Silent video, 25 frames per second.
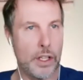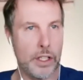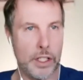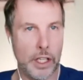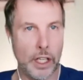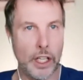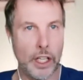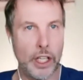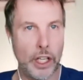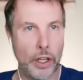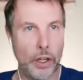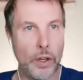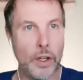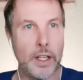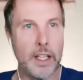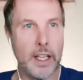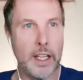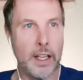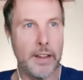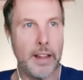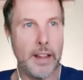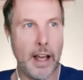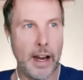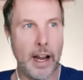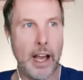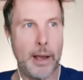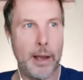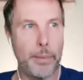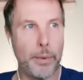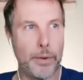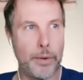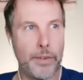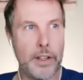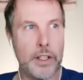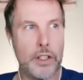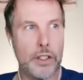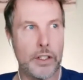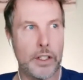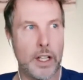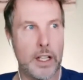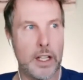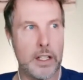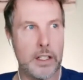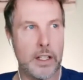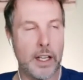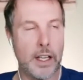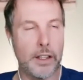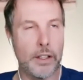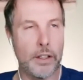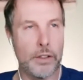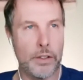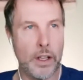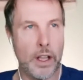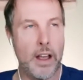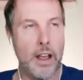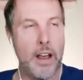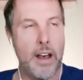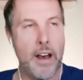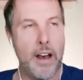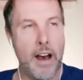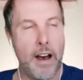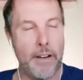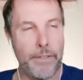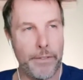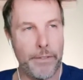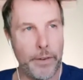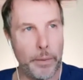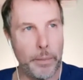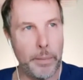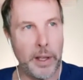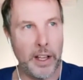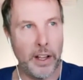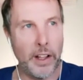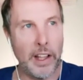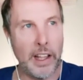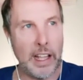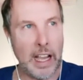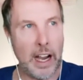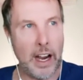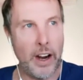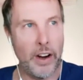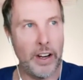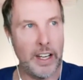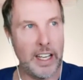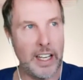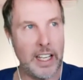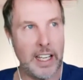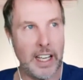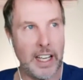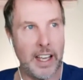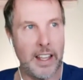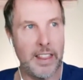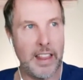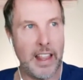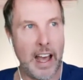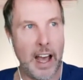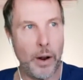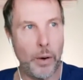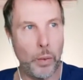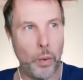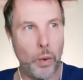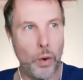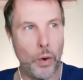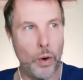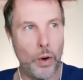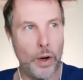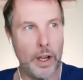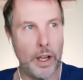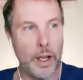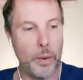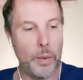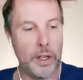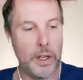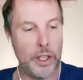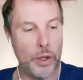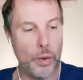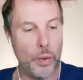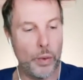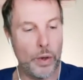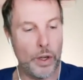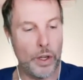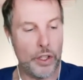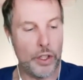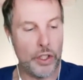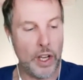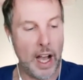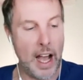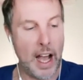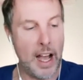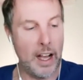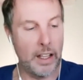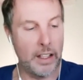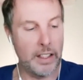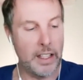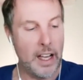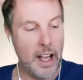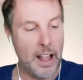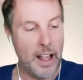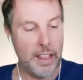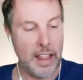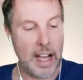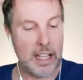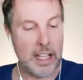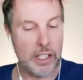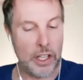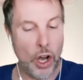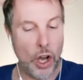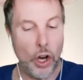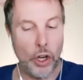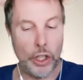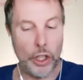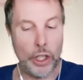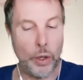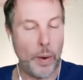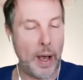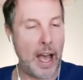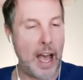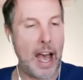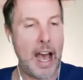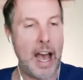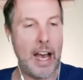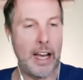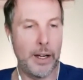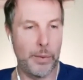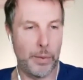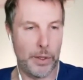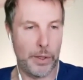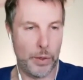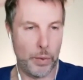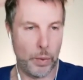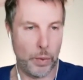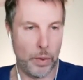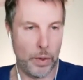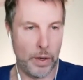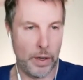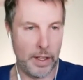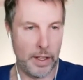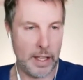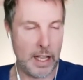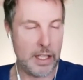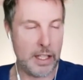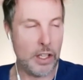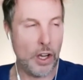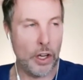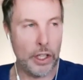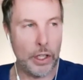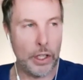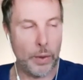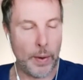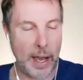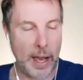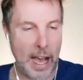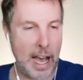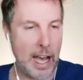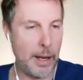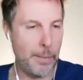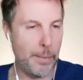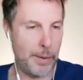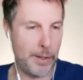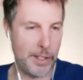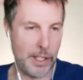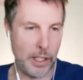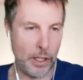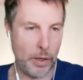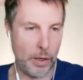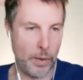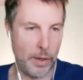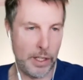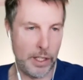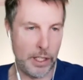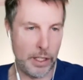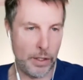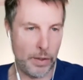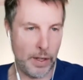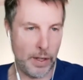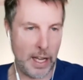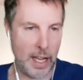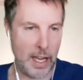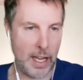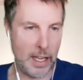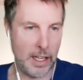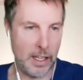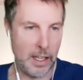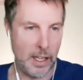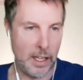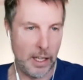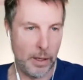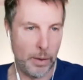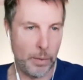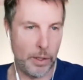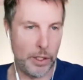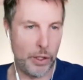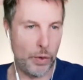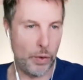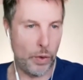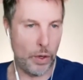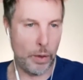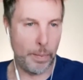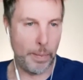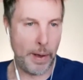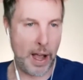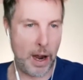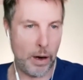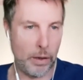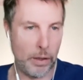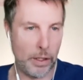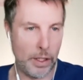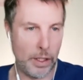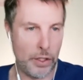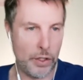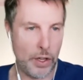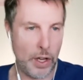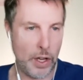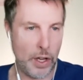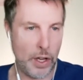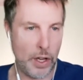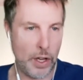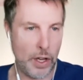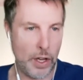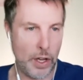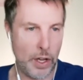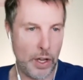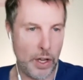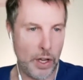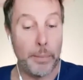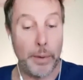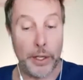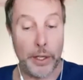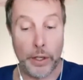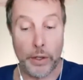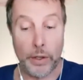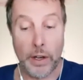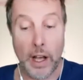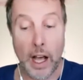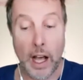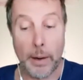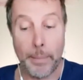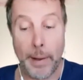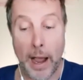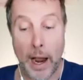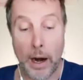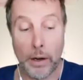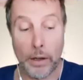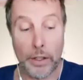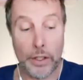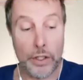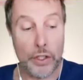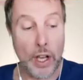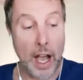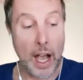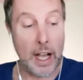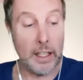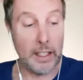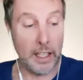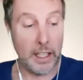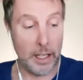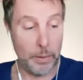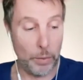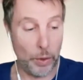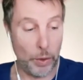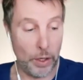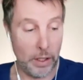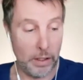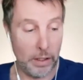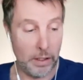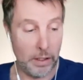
a security in that hypervigilance. Like there's a, a familiarity in that worry. When you were a child, that's all you had was worry. That's all you had was to go into your head when you were yeah. a powerless child. But you're not a powerless child anymore.